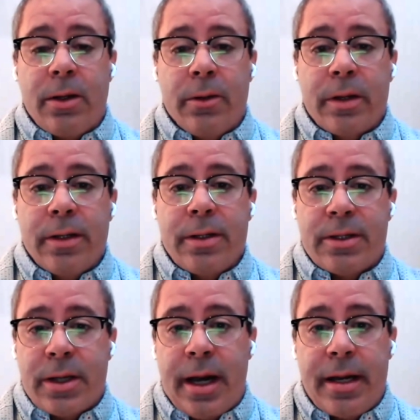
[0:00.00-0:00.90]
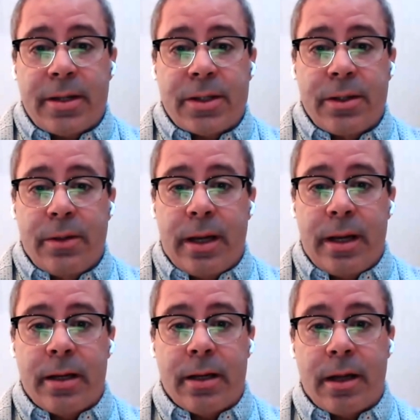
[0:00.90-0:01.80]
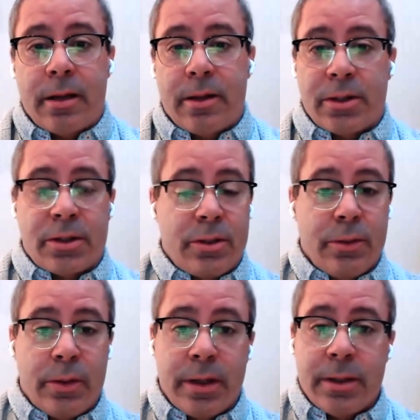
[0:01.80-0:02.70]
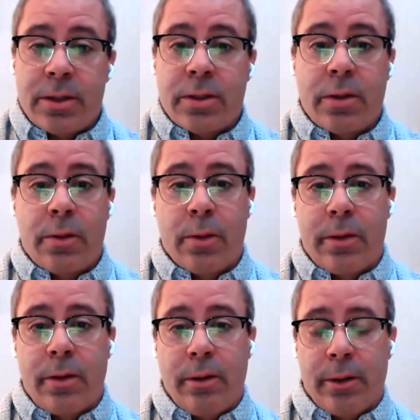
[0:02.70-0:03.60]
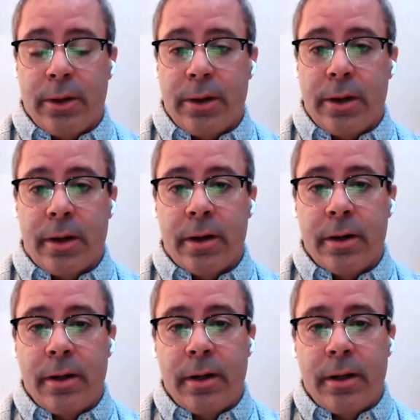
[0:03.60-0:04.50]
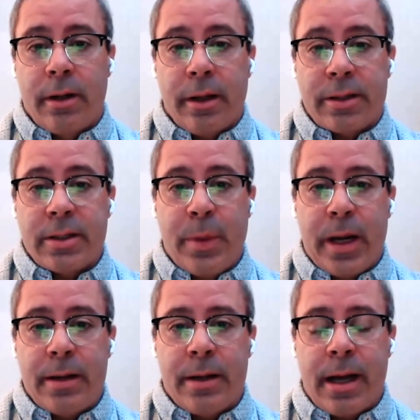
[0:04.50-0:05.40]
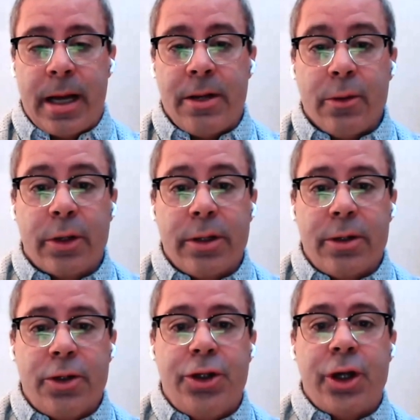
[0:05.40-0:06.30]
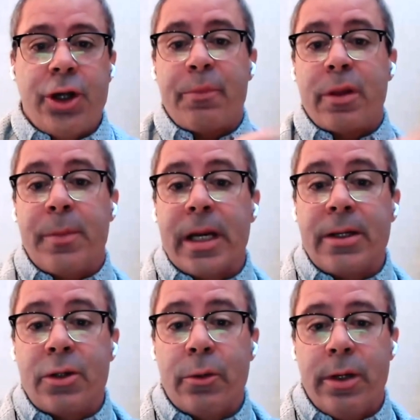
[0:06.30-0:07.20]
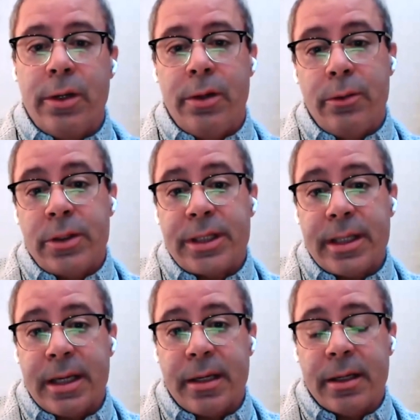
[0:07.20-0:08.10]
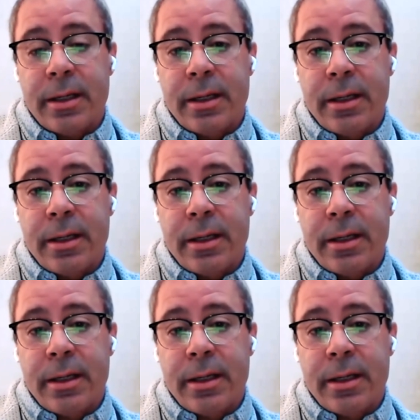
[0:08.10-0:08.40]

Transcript: you can design it so that the student or the learner clicks a button and you can jump them into a new scene.